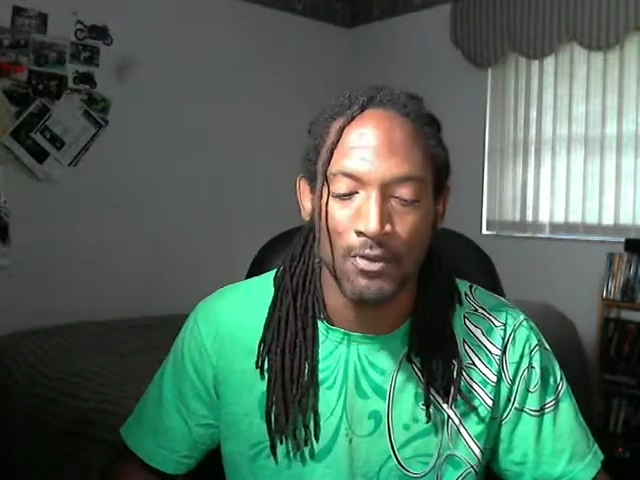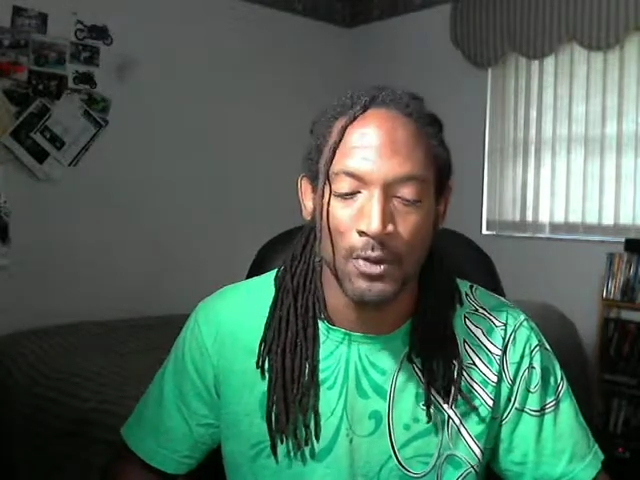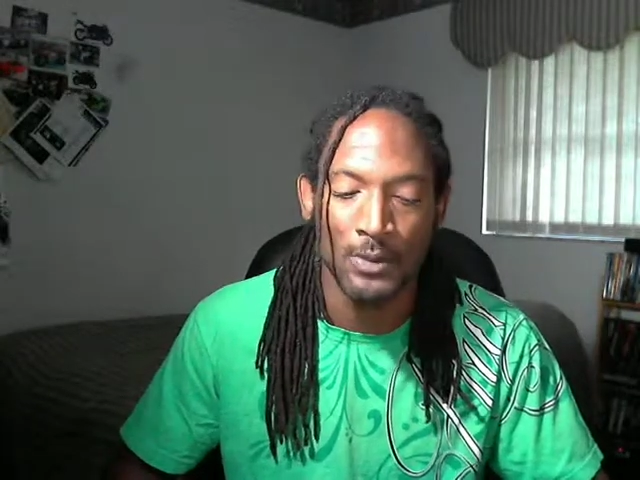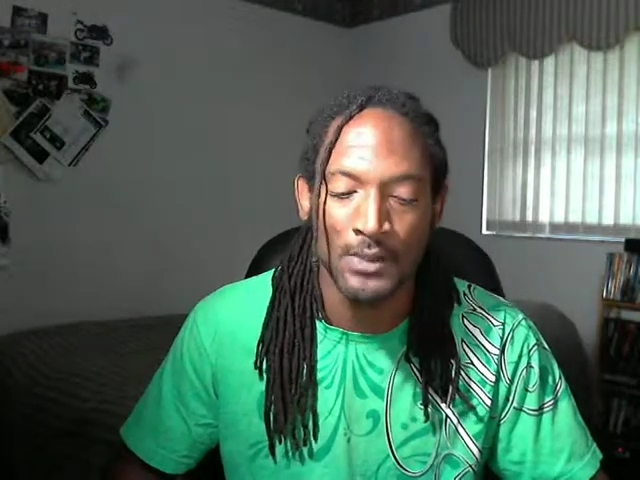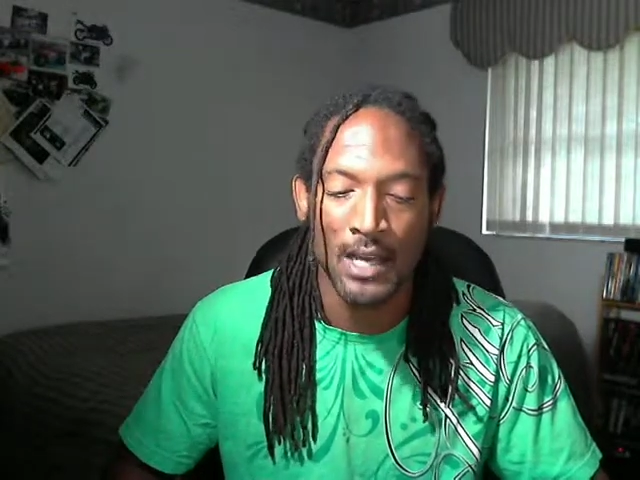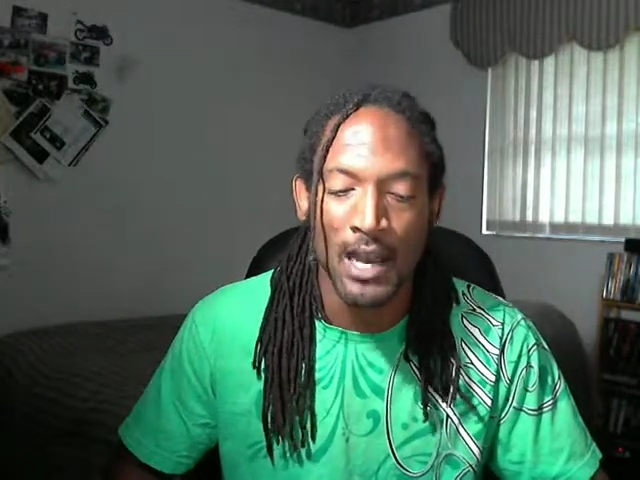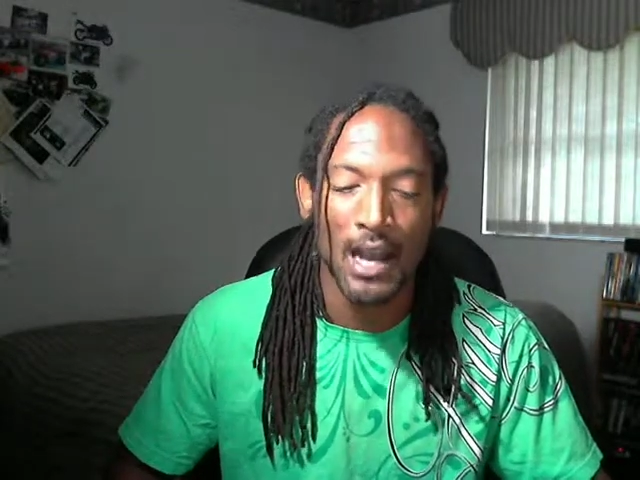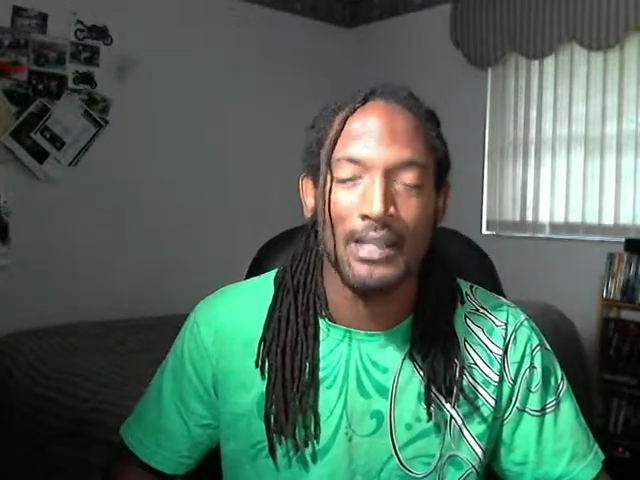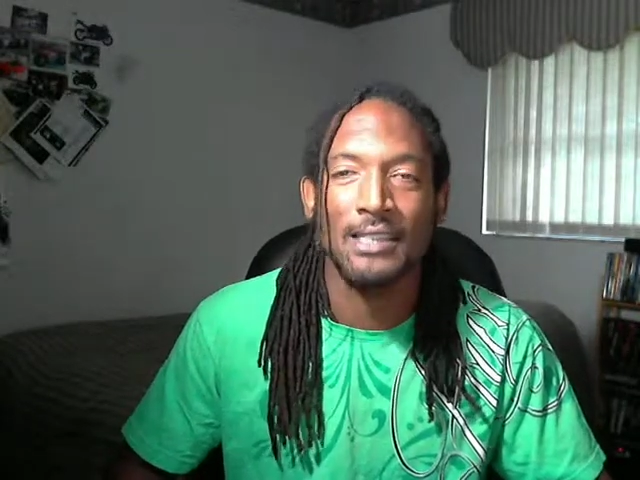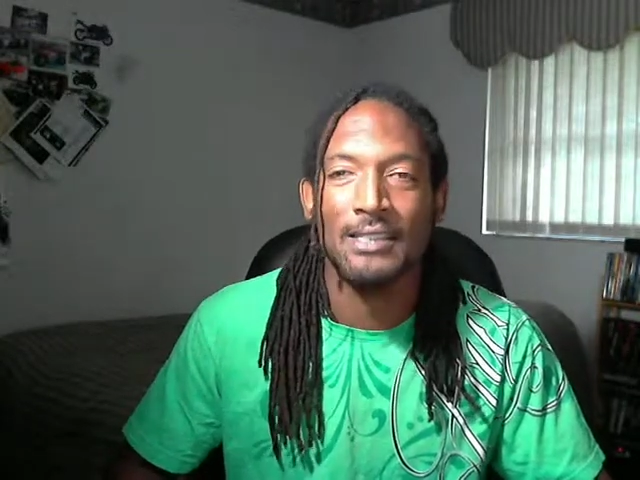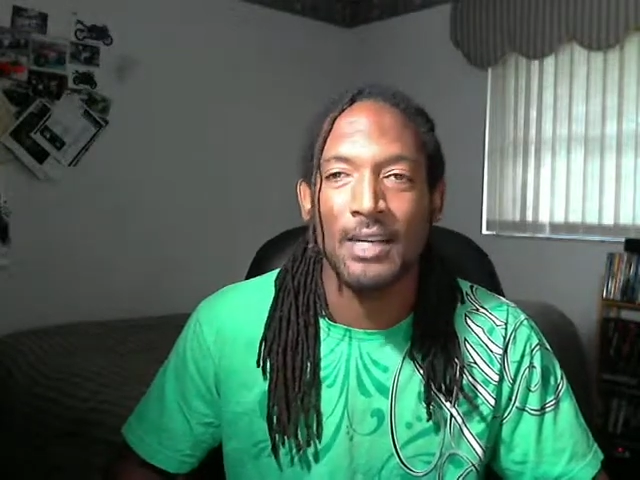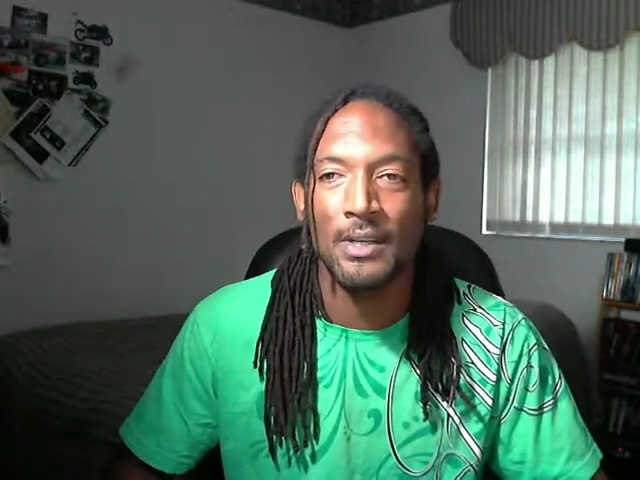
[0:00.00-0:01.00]

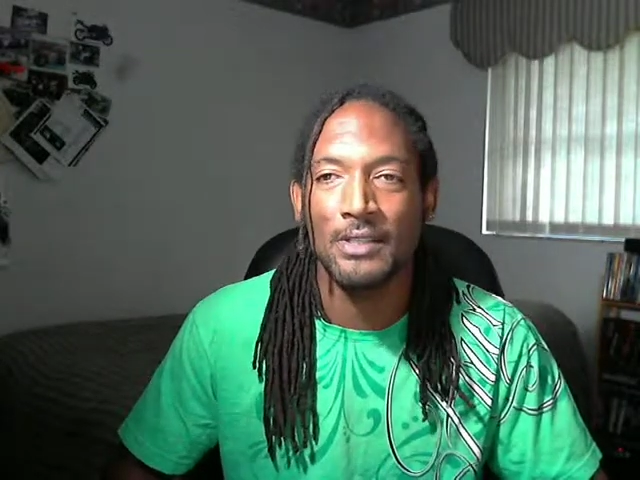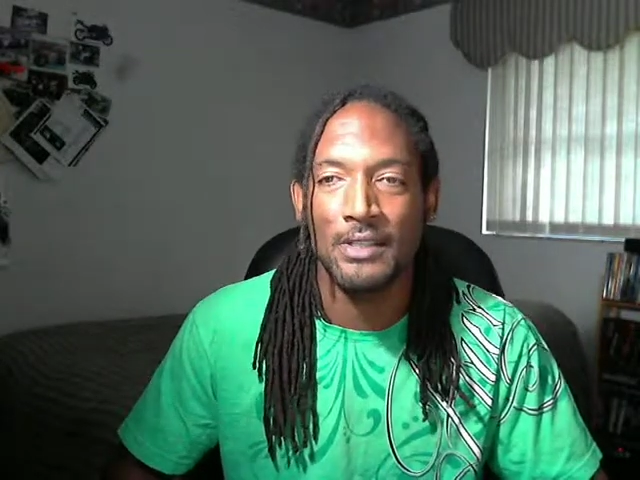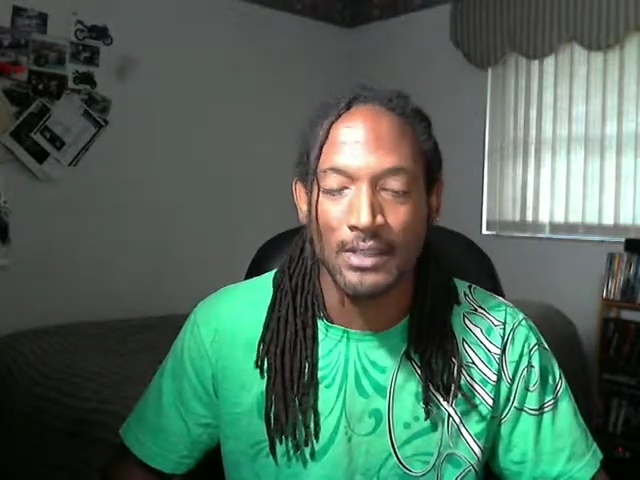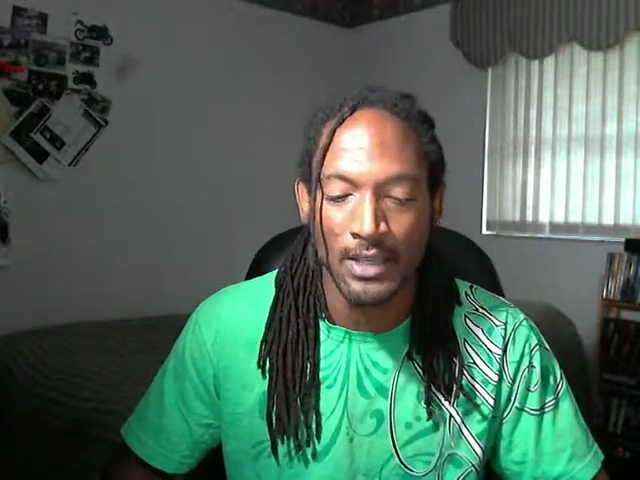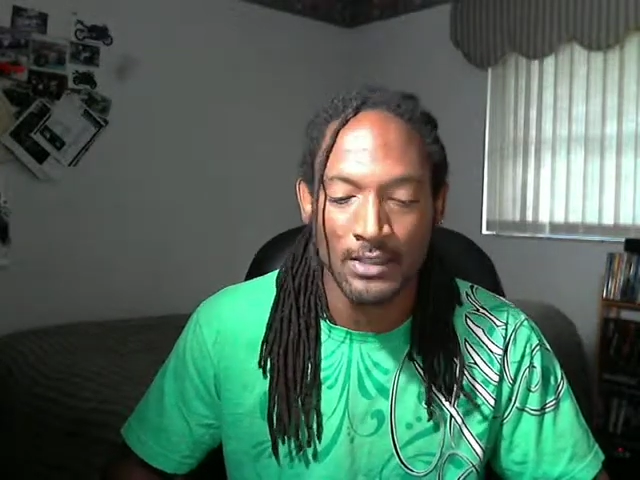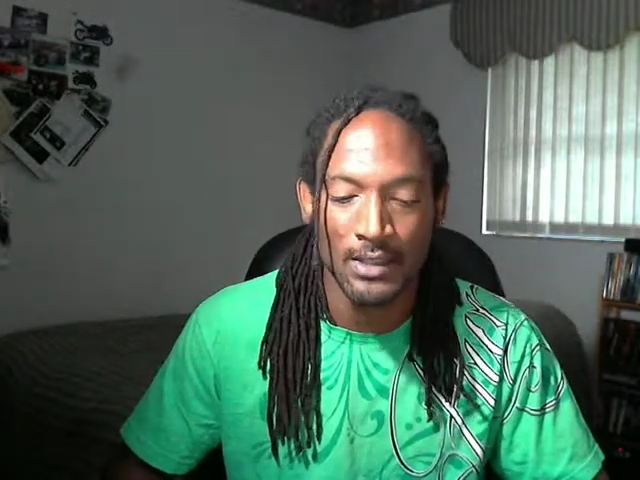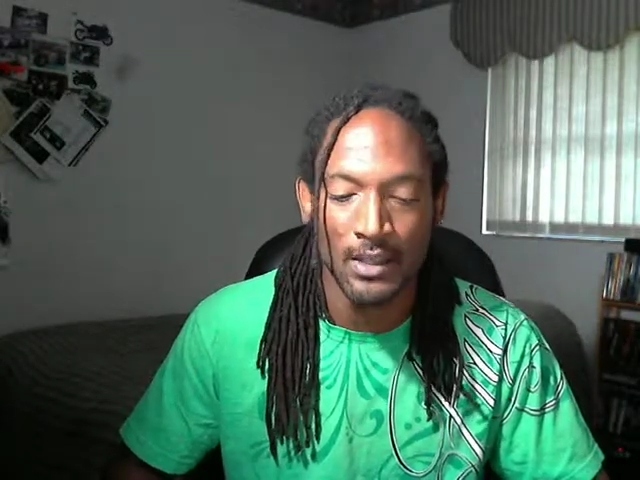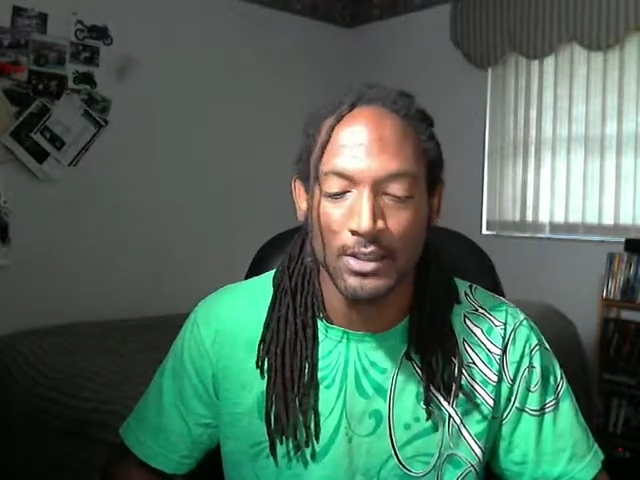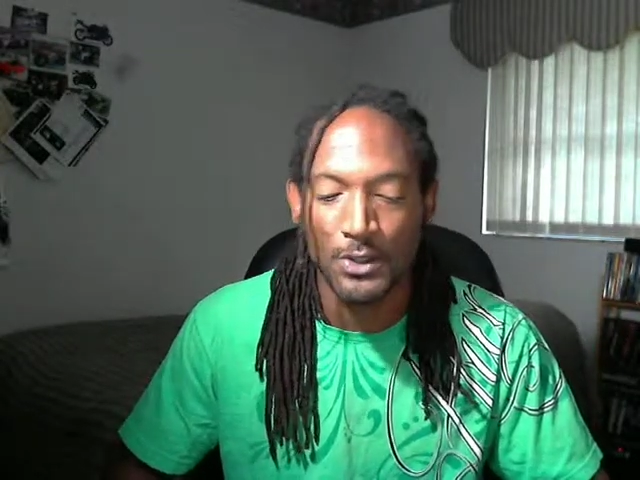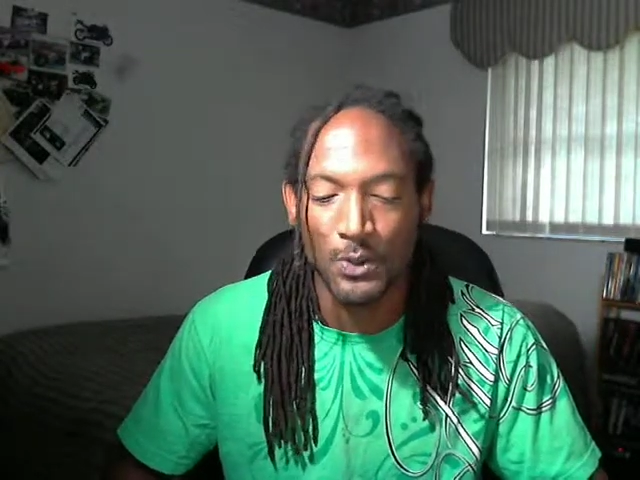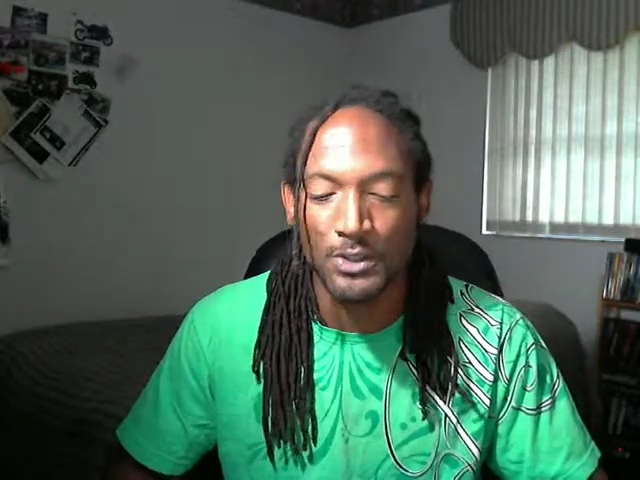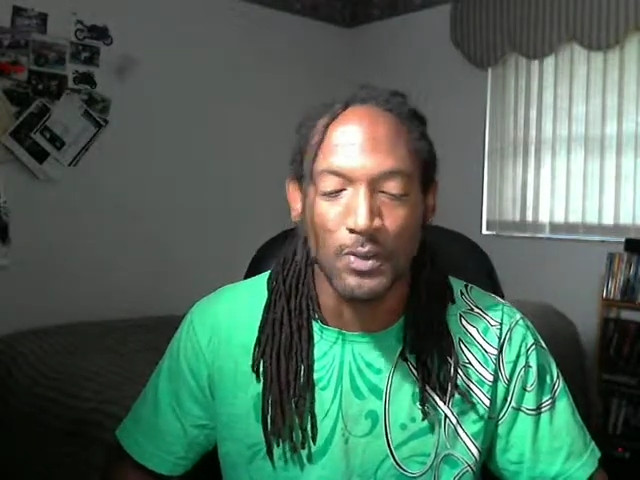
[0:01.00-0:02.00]
Another reason for
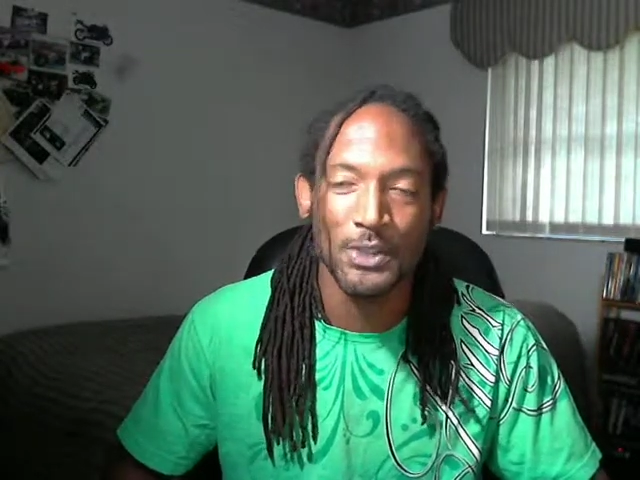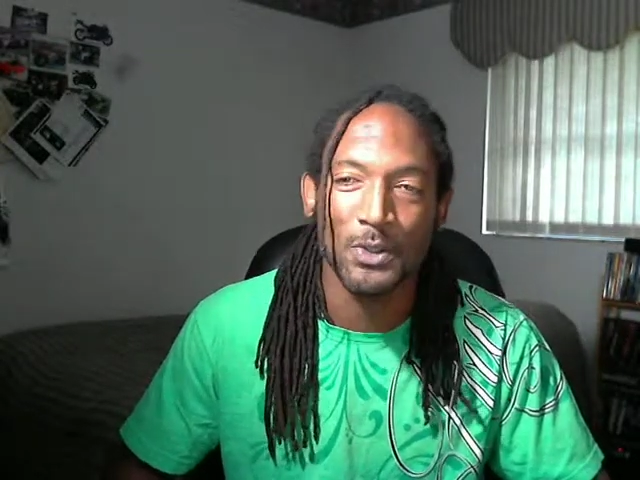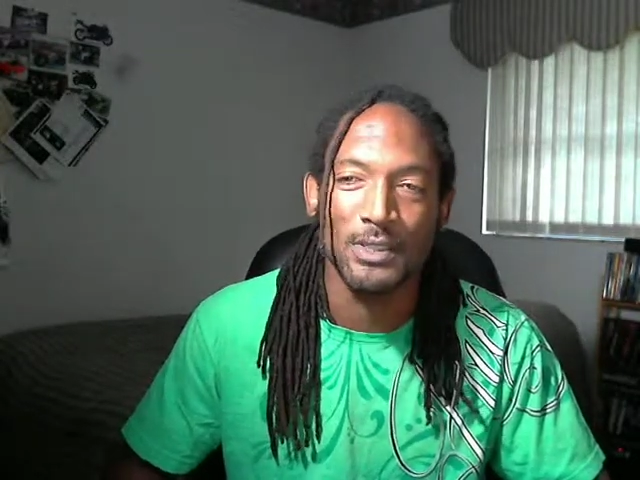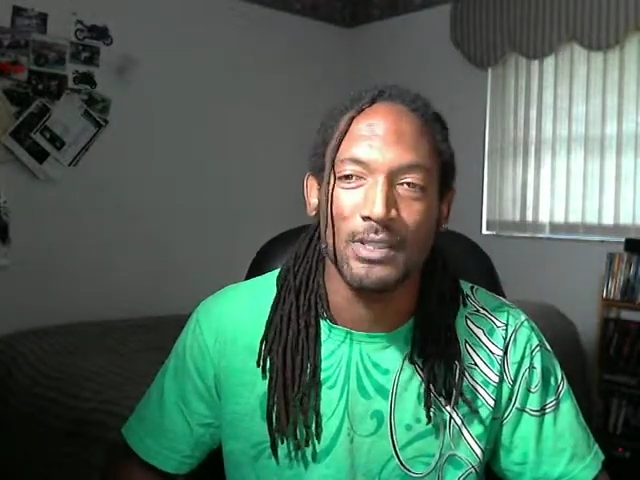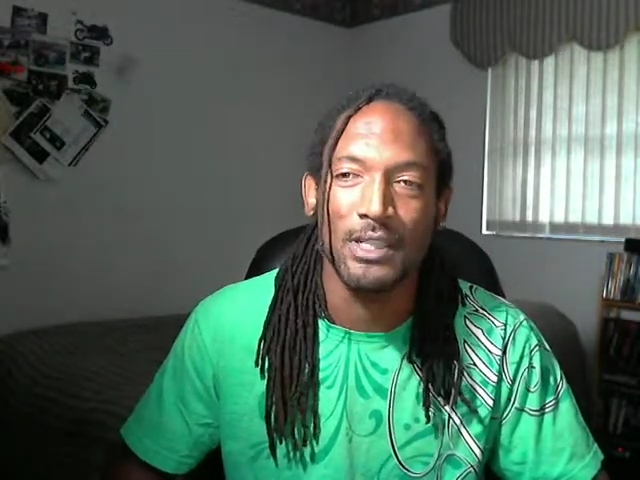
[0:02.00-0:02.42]
rationale